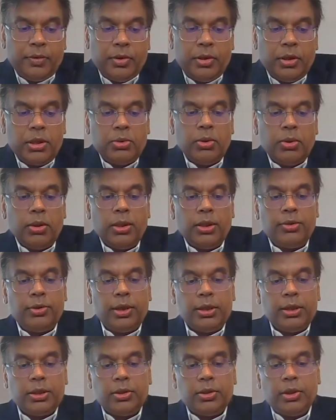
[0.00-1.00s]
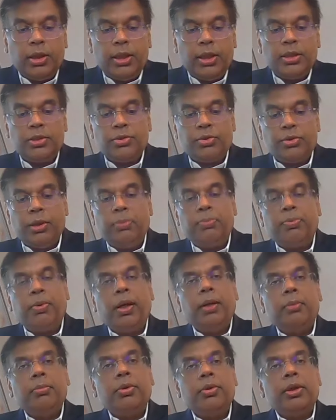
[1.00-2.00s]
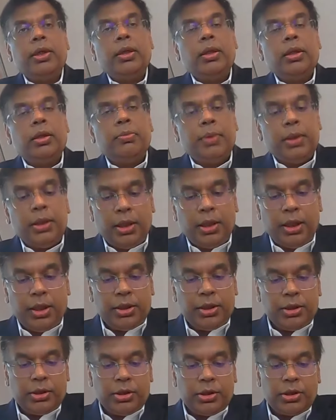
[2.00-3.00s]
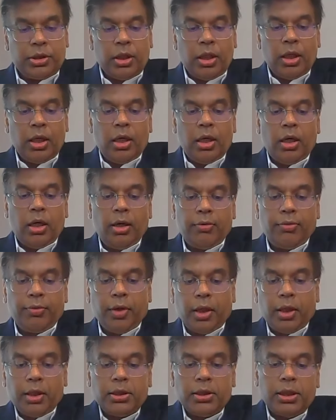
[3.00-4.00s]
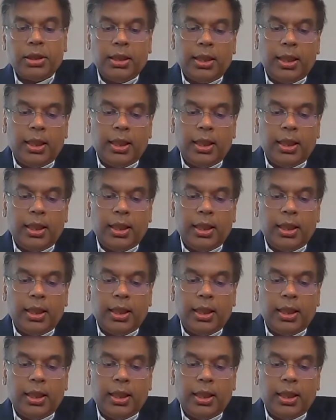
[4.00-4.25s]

This will address today's three primary limitations of costly